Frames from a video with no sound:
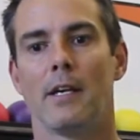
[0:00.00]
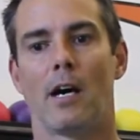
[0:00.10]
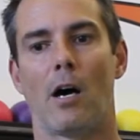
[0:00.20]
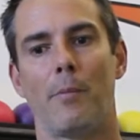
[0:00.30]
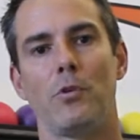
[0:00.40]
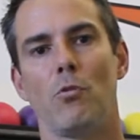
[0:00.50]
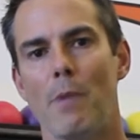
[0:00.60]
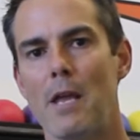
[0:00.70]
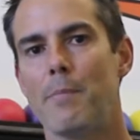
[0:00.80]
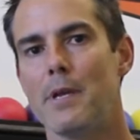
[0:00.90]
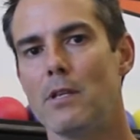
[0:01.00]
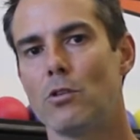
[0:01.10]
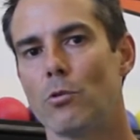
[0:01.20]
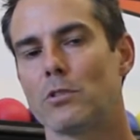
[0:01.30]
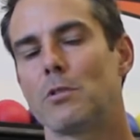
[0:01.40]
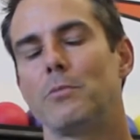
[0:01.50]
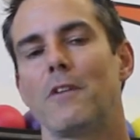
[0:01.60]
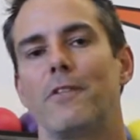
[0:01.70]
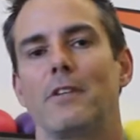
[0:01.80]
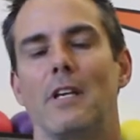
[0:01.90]
you may be doing some
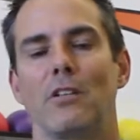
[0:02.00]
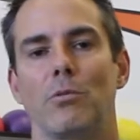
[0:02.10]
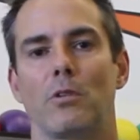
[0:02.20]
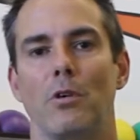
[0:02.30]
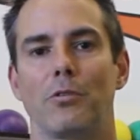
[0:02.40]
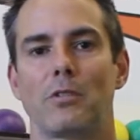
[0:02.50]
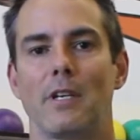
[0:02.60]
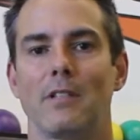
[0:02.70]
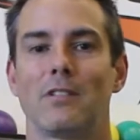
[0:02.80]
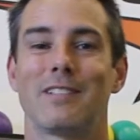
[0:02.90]
different things with those kids.